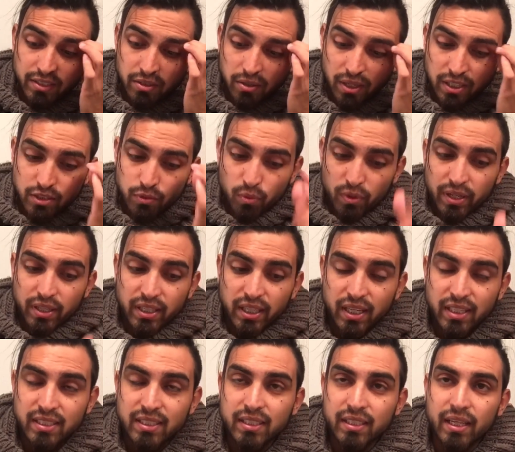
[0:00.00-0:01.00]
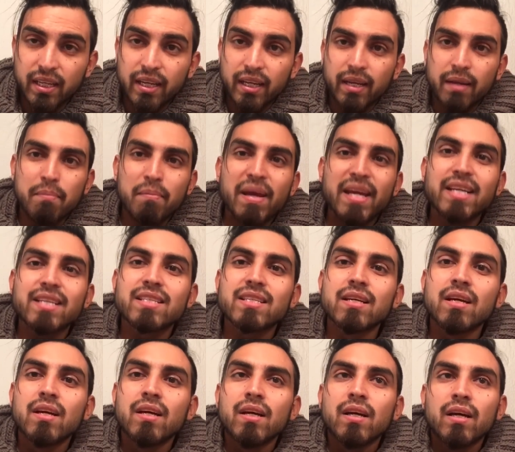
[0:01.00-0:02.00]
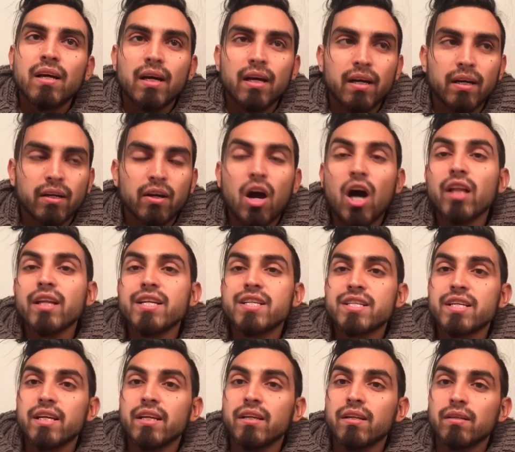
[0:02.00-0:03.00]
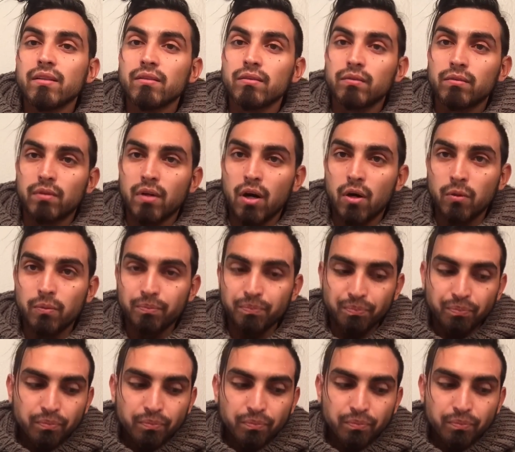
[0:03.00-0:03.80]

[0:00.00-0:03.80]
So that's what it does. It makes collagen grow,